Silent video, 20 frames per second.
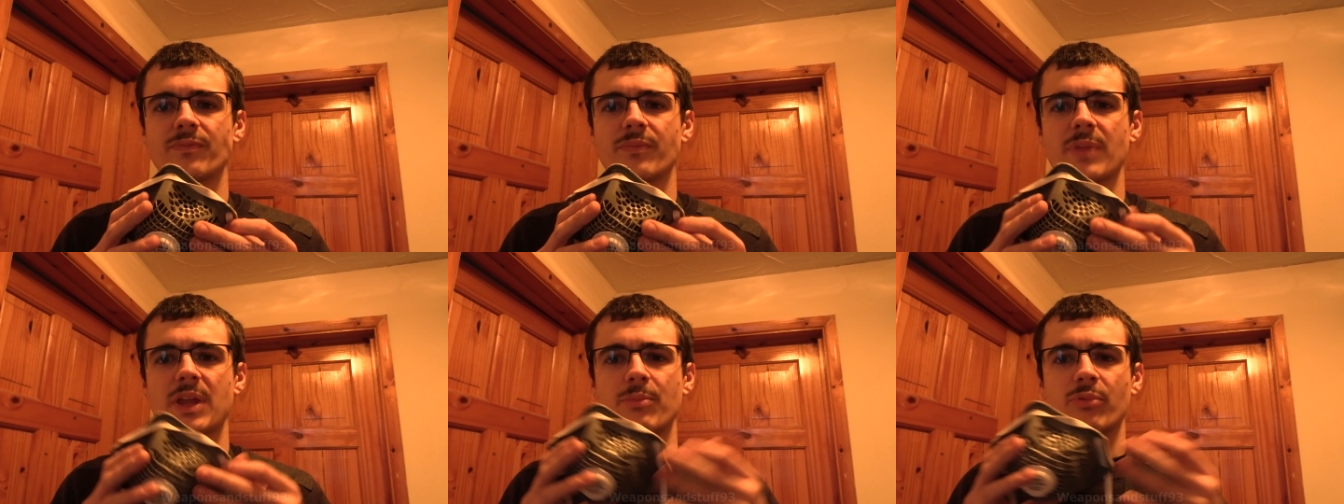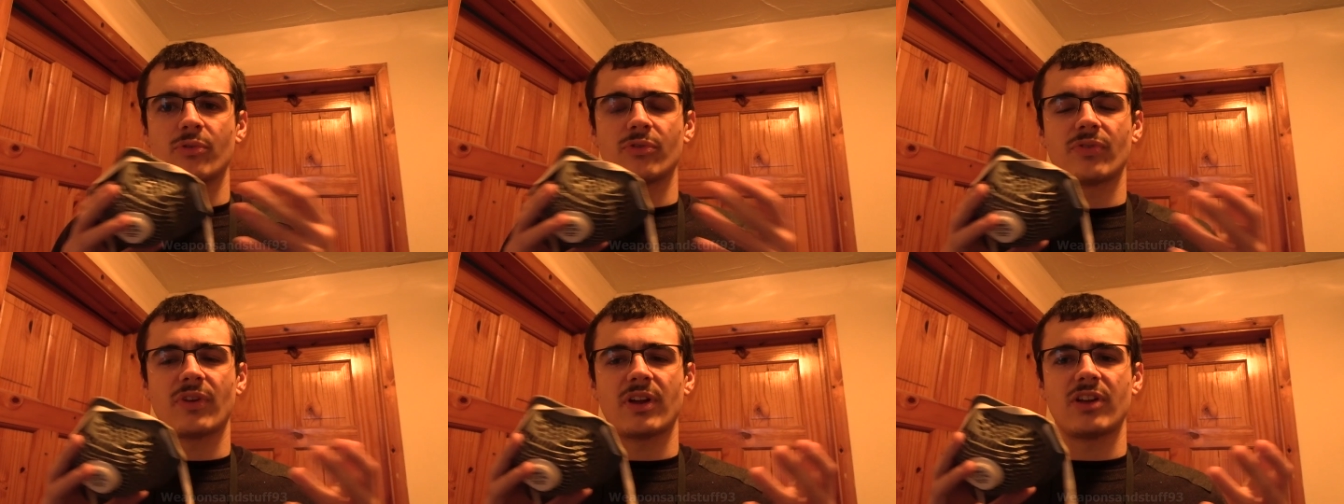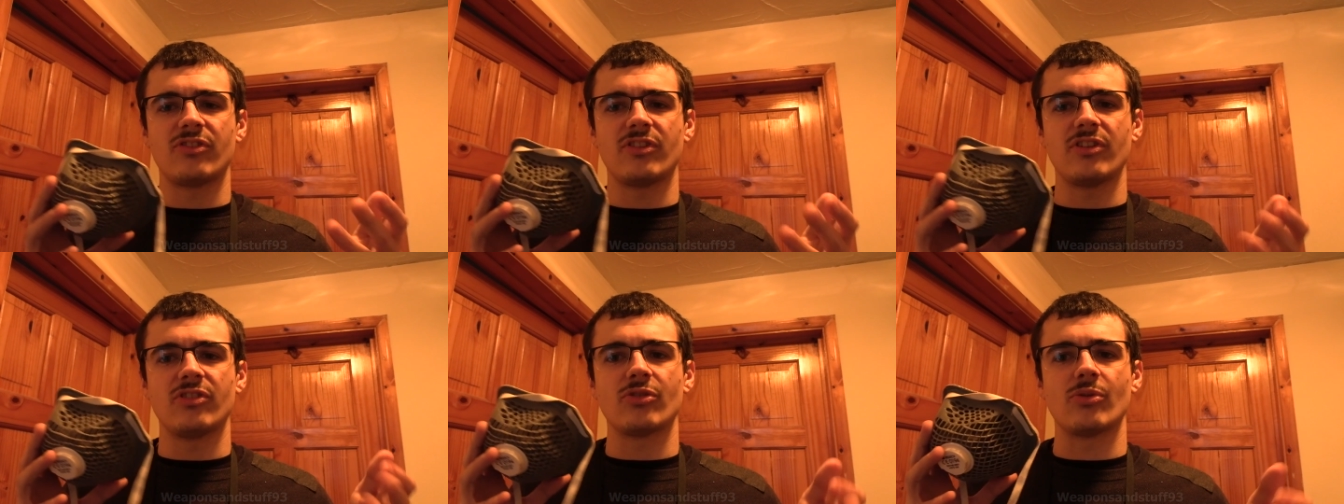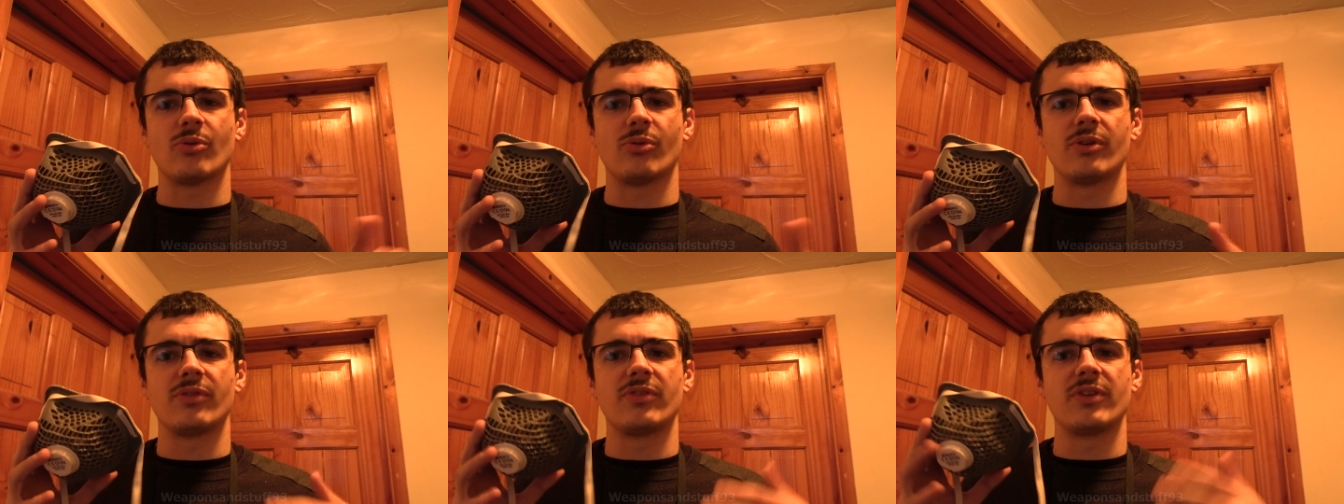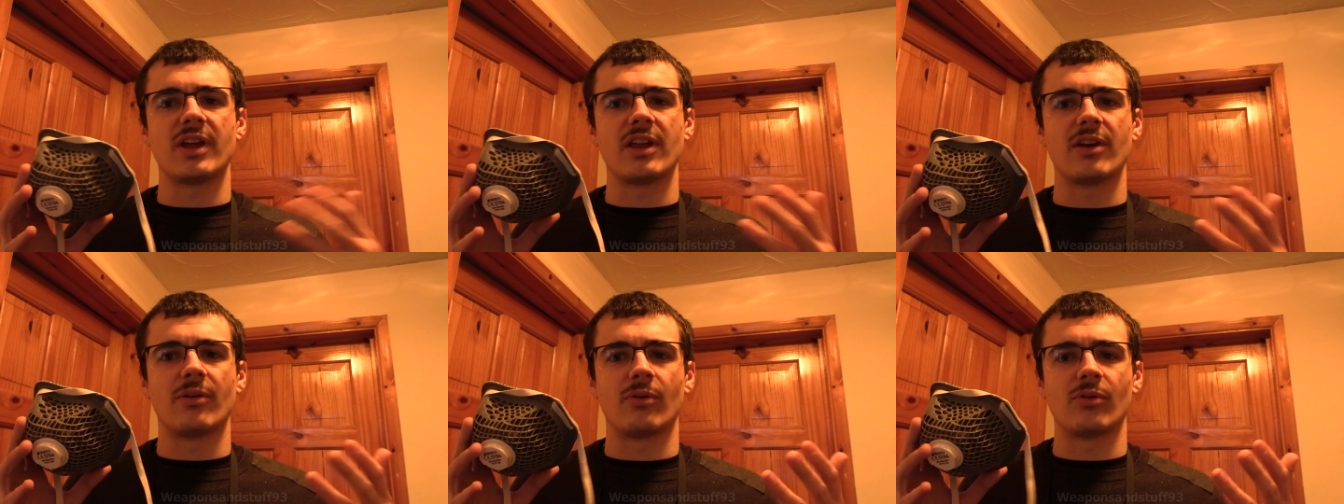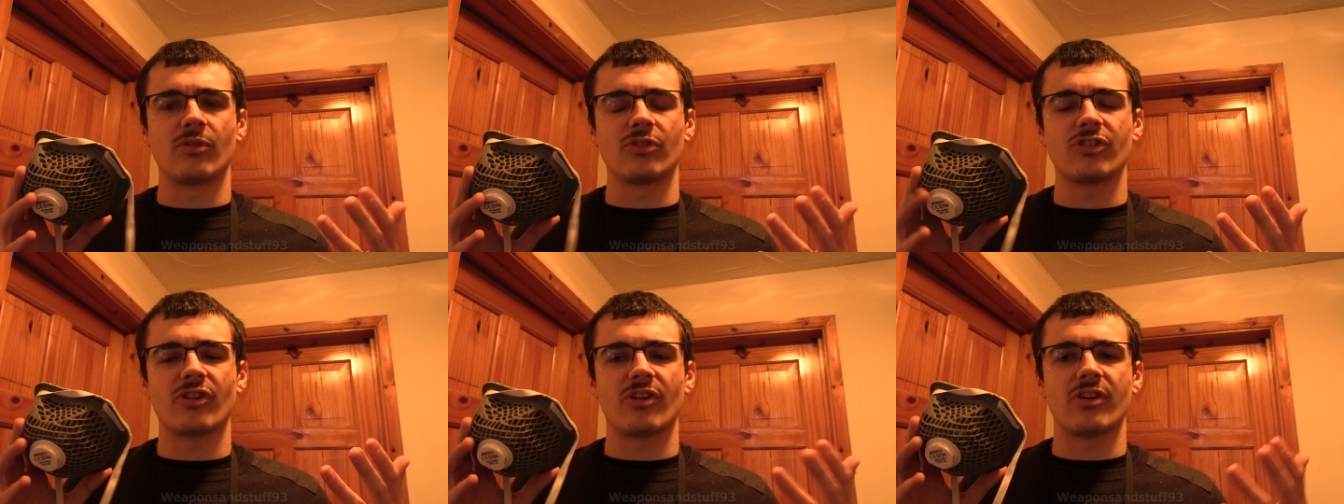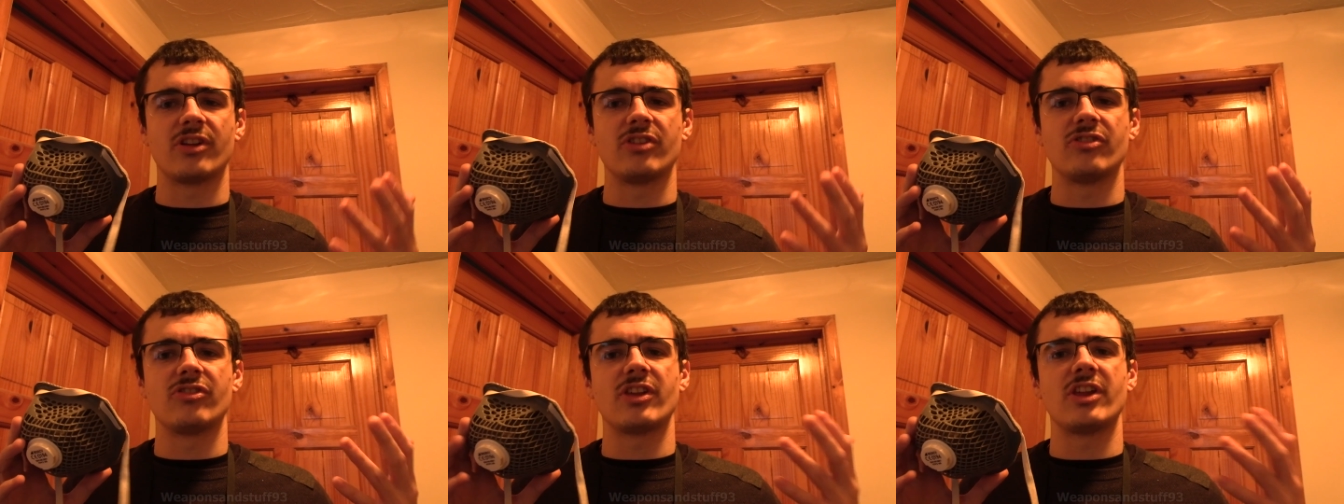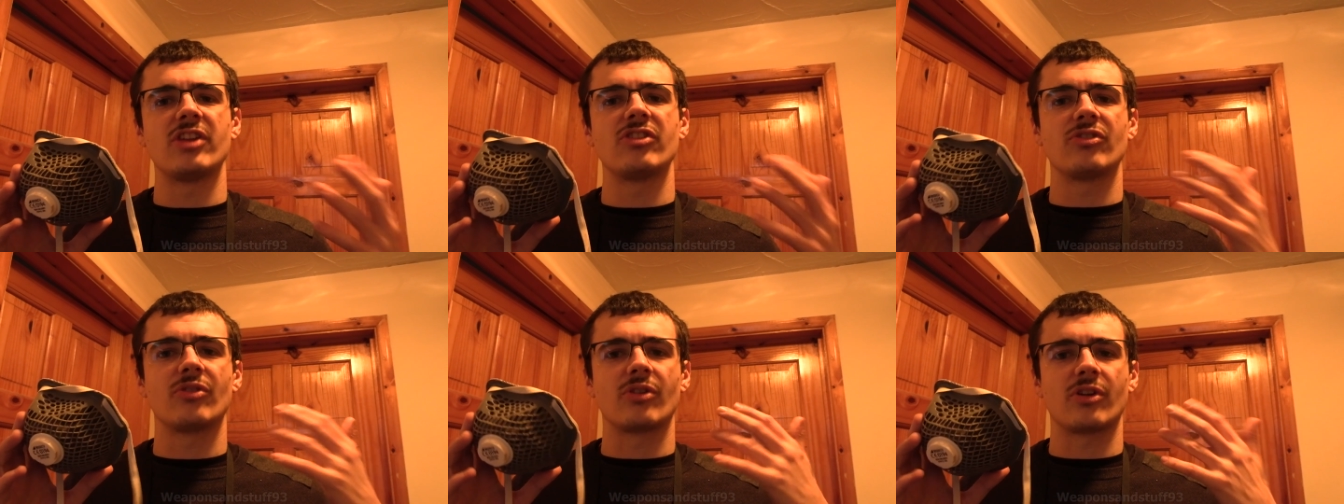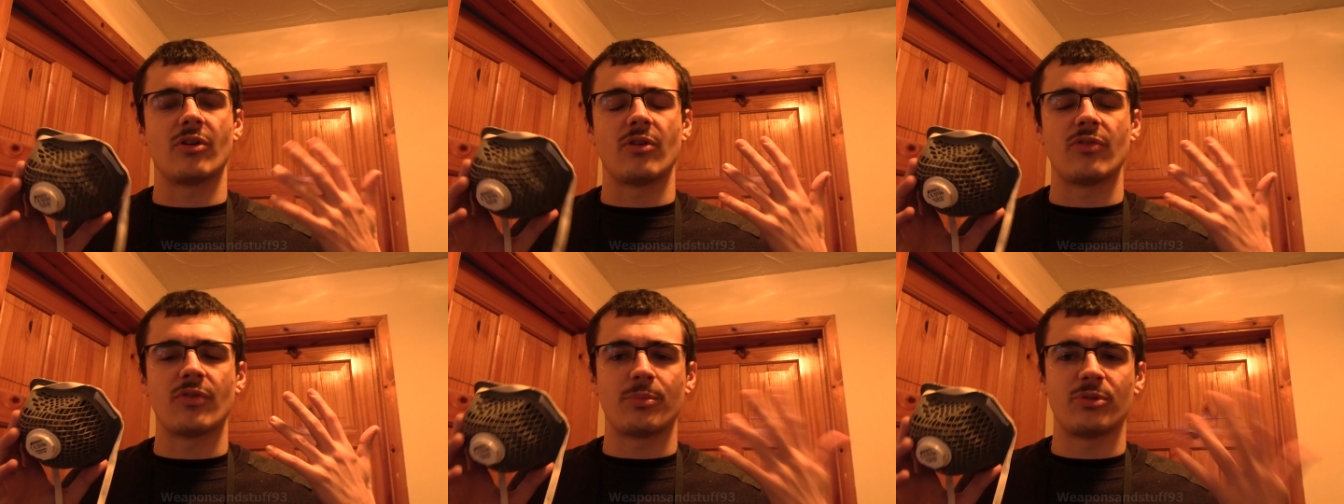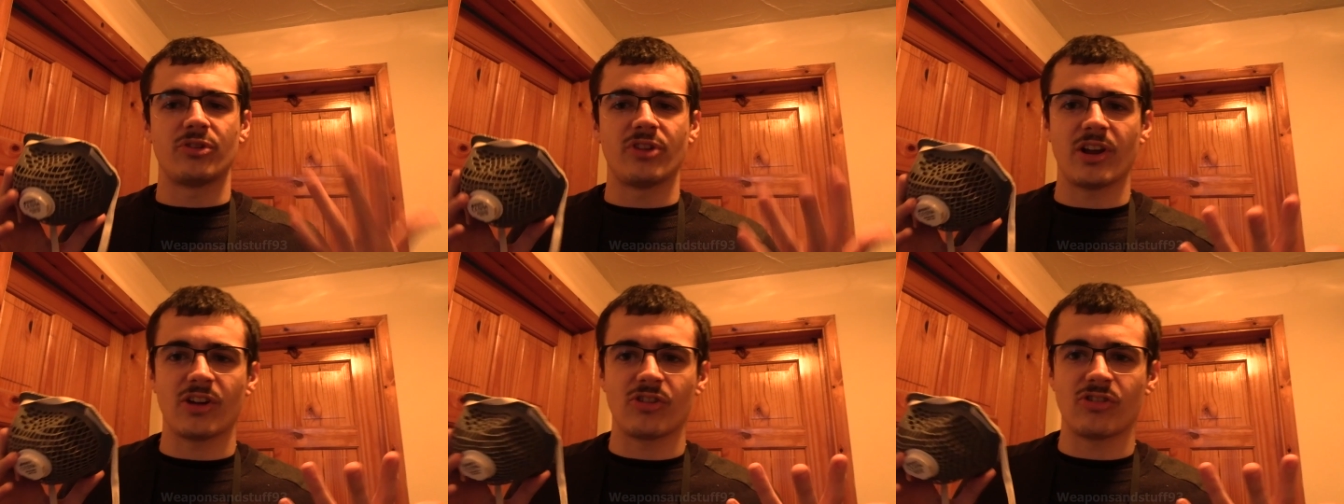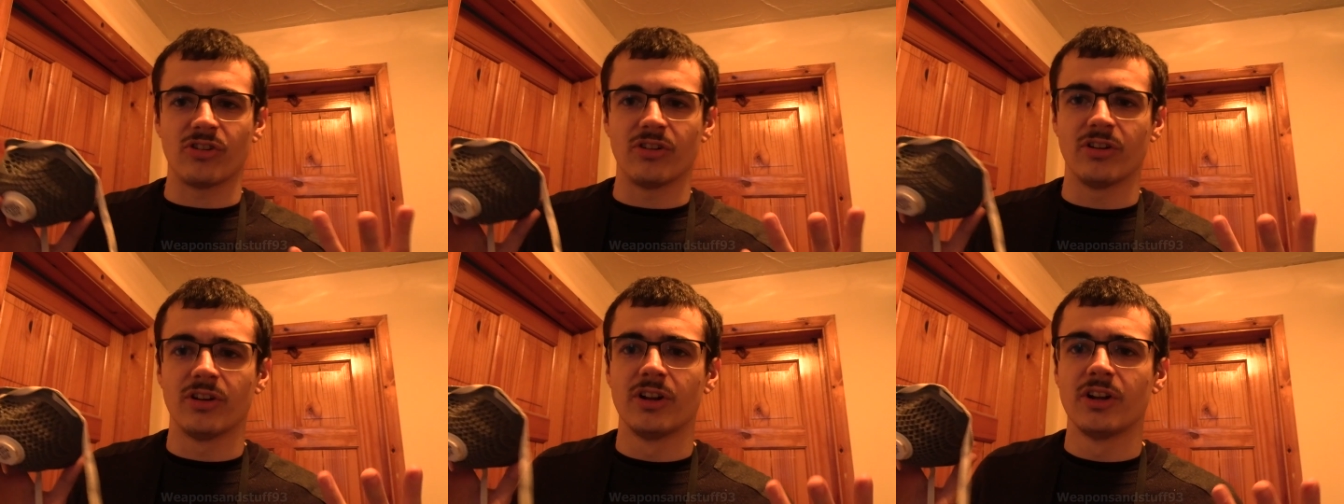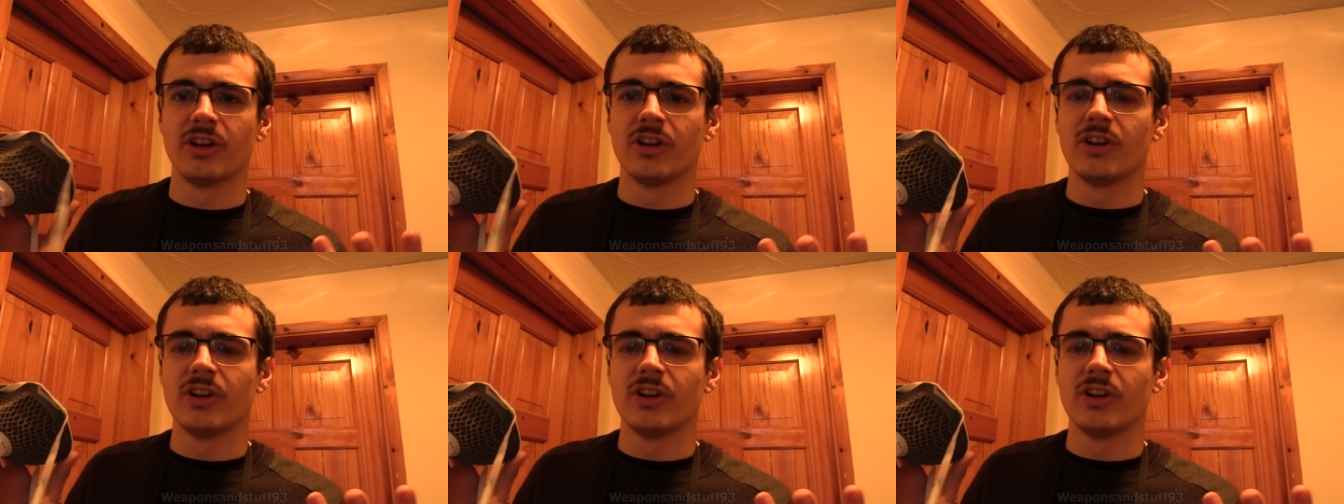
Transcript: people's faces or if you get the wrong size it's not going to offer protection.